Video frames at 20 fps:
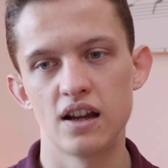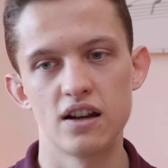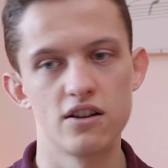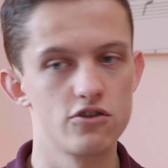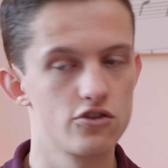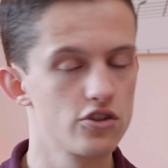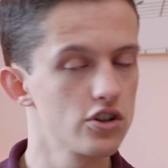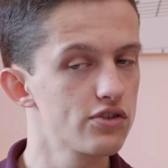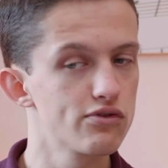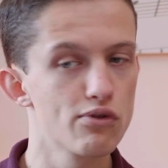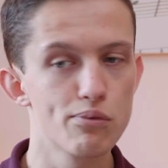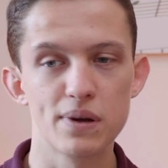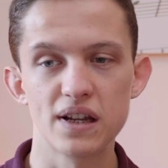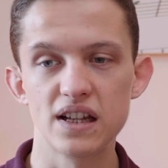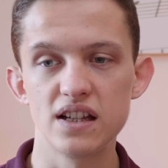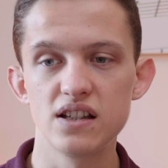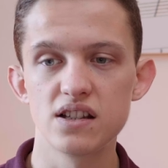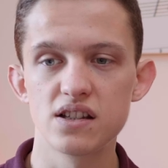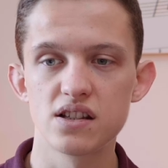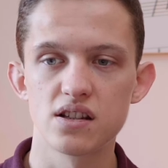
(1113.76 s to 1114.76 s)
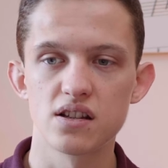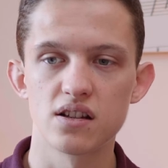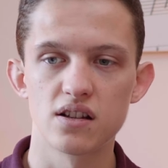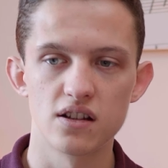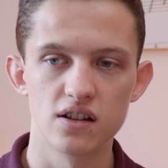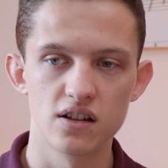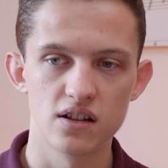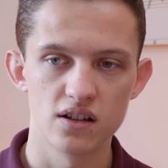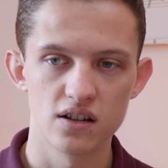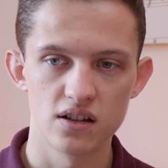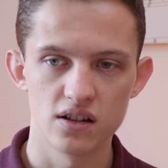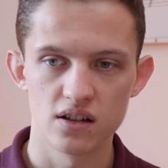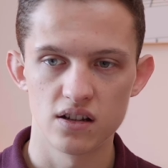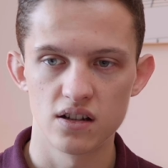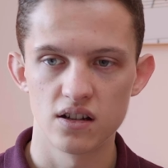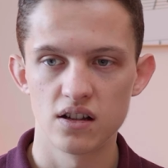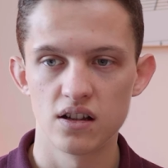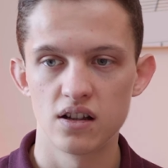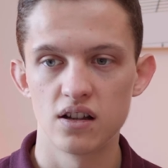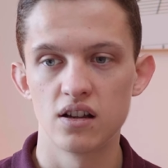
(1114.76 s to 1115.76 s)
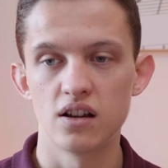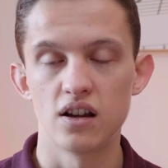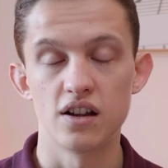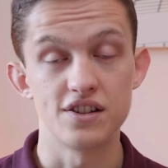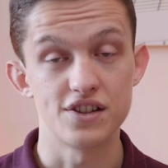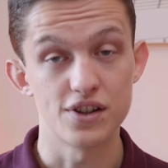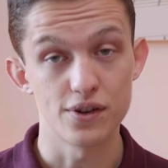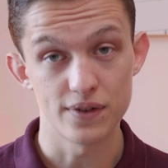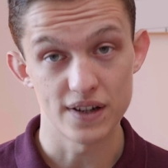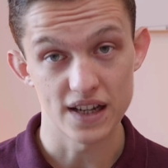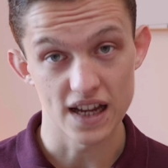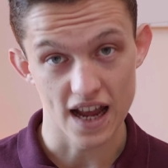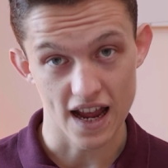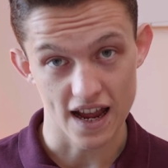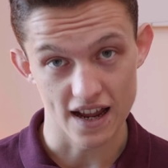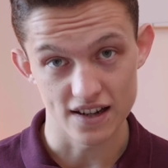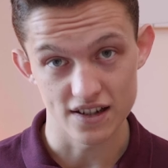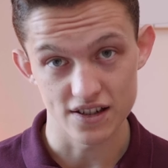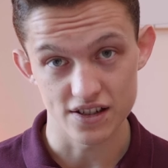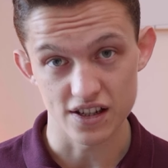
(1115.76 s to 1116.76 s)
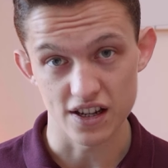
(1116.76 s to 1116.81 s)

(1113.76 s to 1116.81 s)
it just repeats until the end.